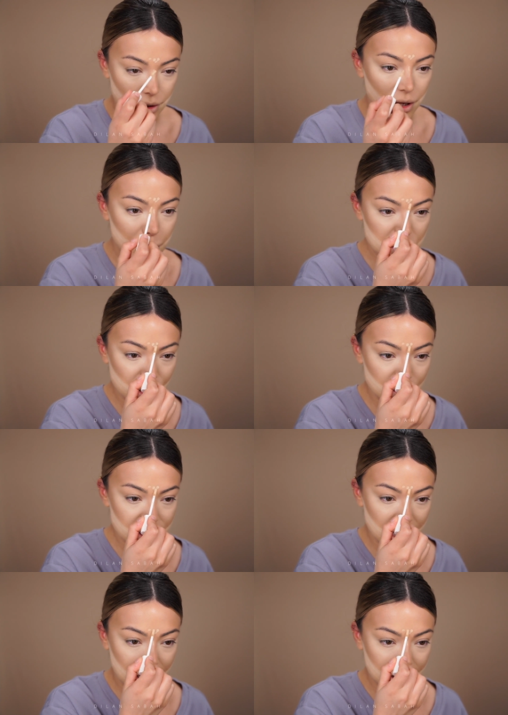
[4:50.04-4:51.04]
I'm also going
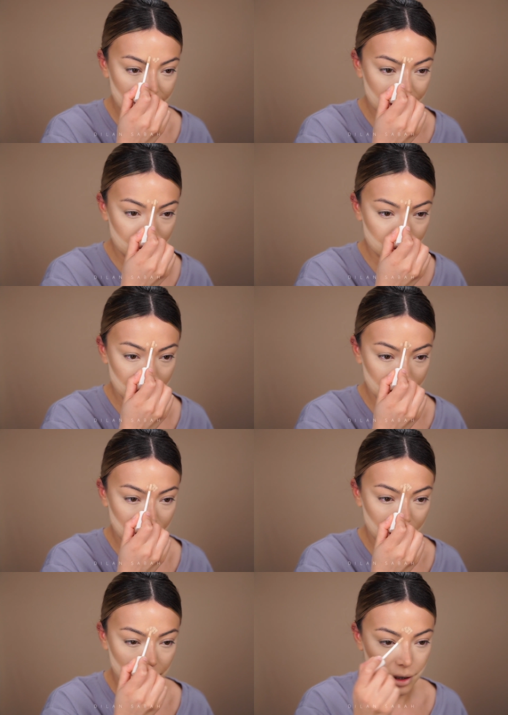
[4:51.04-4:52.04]
to highlight right
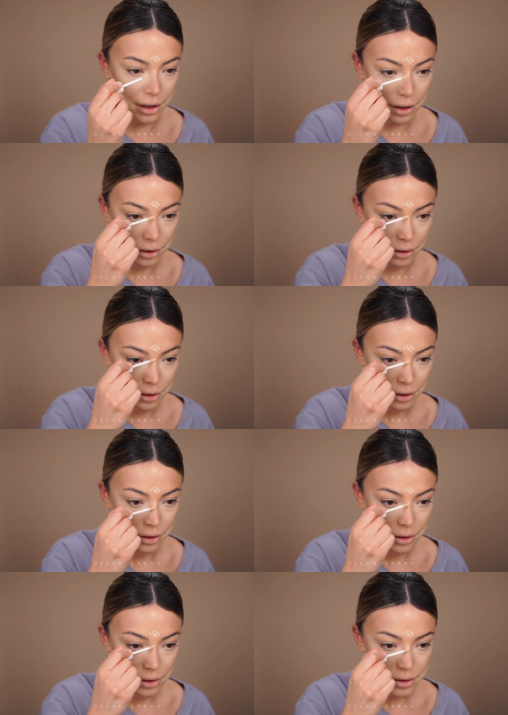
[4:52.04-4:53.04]
here,
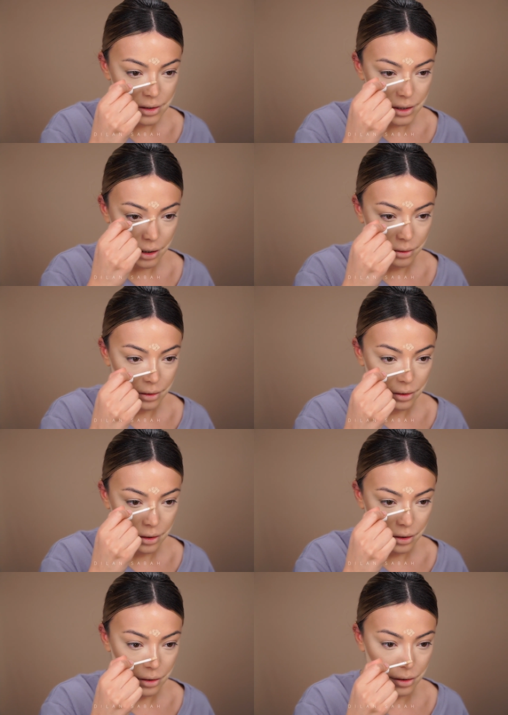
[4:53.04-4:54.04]
down the
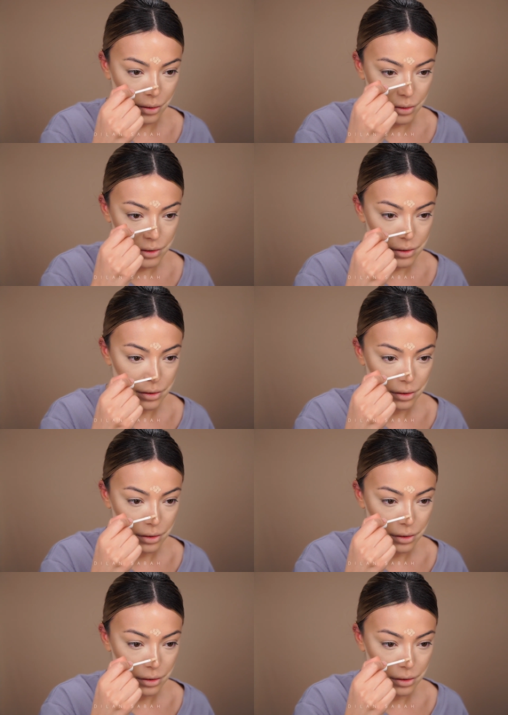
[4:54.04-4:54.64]
nose,